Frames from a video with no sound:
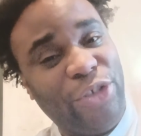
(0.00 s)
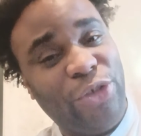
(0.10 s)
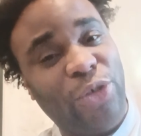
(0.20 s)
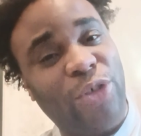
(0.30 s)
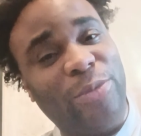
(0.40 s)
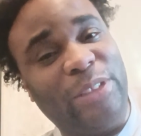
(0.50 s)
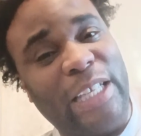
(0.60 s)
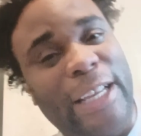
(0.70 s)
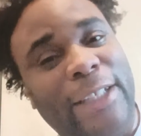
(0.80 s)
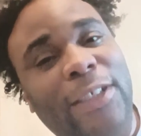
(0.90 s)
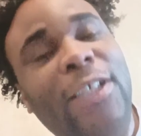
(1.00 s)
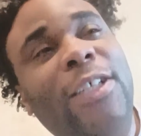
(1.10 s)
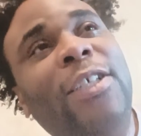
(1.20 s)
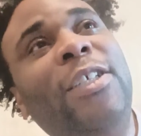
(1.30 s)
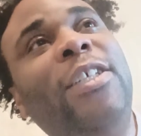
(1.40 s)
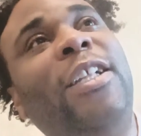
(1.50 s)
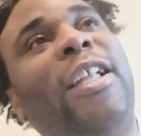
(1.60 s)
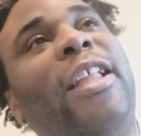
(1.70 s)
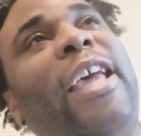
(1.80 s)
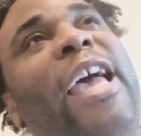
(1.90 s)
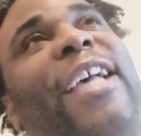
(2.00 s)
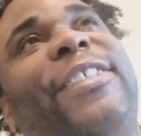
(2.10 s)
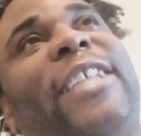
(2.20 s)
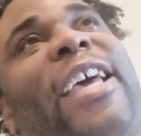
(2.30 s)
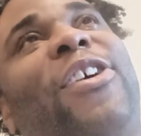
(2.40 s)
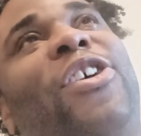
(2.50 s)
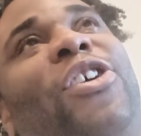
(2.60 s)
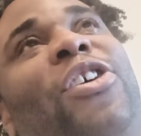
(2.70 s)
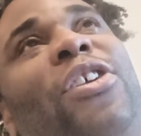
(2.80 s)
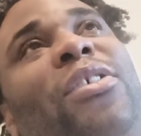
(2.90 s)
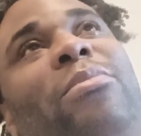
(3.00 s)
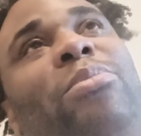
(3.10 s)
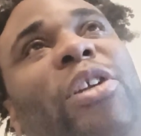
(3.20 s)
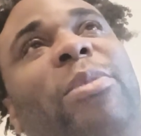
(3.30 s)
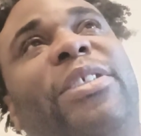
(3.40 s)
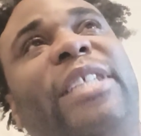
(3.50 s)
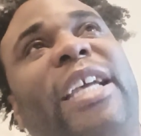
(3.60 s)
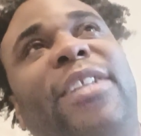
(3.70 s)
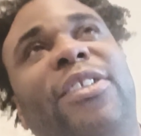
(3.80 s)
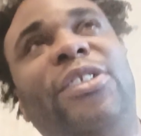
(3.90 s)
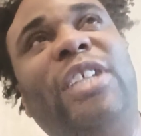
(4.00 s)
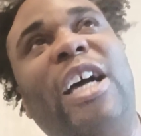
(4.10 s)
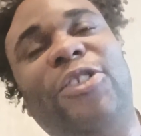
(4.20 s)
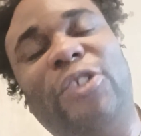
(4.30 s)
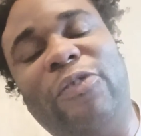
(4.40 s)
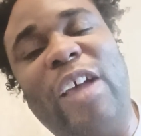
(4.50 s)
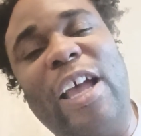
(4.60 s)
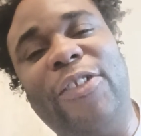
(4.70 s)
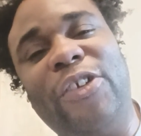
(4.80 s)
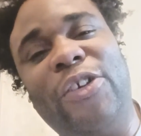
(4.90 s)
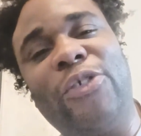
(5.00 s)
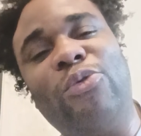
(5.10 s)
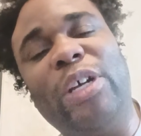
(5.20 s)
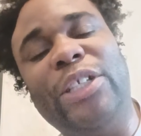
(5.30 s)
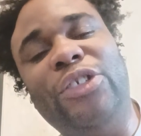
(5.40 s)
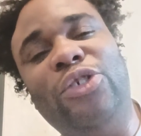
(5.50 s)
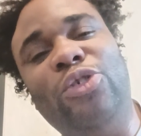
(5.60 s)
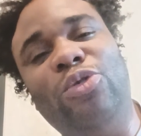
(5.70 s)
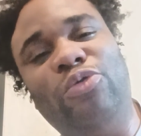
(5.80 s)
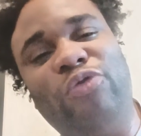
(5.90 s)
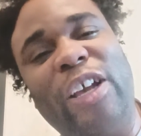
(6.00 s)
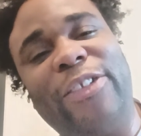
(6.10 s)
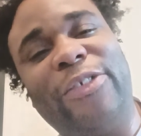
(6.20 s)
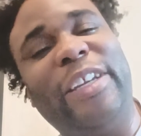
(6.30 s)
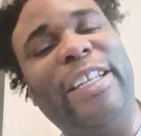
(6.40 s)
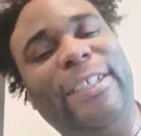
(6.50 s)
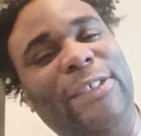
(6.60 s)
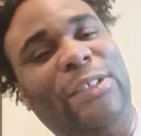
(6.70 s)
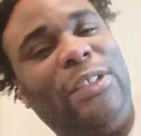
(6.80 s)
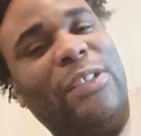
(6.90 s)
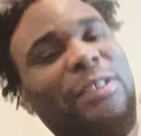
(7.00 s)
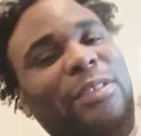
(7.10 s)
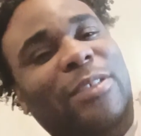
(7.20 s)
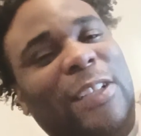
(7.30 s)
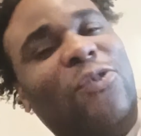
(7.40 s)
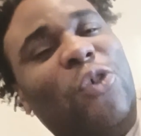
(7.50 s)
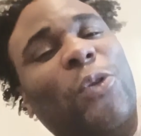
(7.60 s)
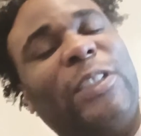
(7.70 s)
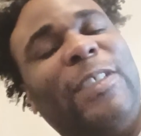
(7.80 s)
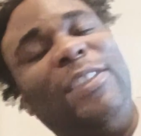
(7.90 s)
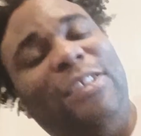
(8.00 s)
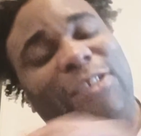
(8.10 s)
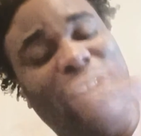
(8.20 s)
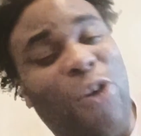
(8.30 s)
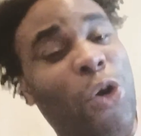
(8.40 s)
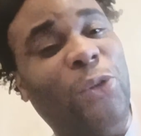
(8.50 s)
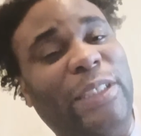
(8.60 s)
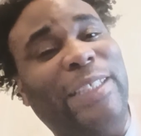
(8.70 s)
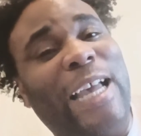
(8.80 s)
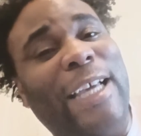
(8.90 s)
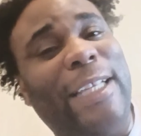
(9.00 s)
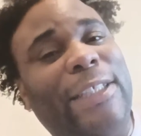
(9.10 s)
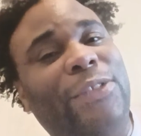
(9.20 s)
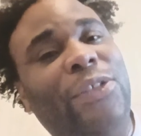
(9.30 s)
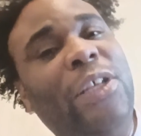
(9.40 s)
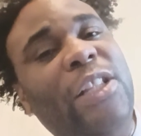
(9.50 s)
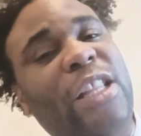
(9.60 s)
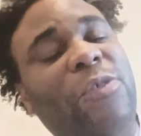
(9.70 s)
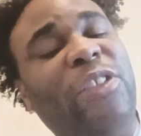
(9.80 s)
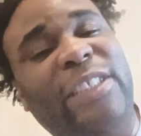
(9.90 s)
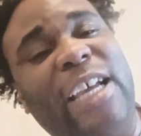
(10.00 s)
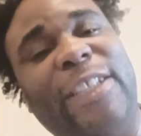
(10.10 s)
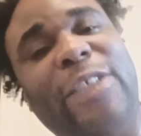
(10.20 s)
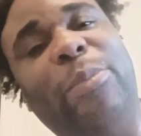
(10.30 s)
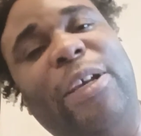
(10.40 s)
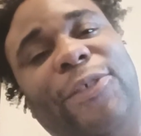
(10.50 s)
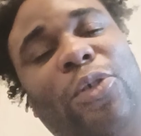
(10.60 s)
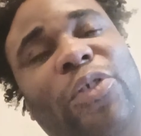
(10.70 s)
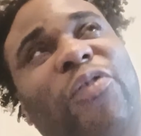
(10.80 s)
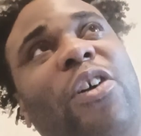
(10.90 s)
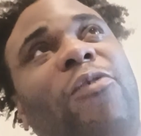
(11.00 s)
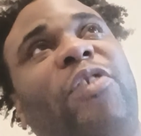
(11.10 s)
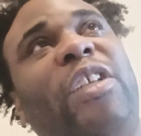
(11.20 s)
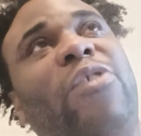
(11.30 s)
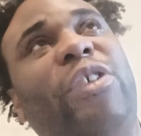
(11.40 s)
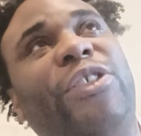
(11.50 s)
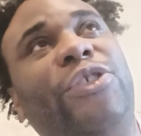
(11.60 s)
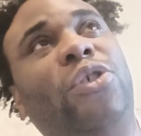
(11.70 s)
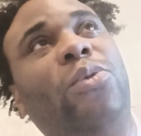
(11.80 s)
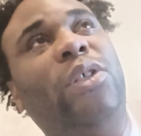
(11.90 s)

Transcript: You know what I'm saying? It has that pretty much that nostalgia factor when you factor in it. Of course, the whole design level design is based on off the original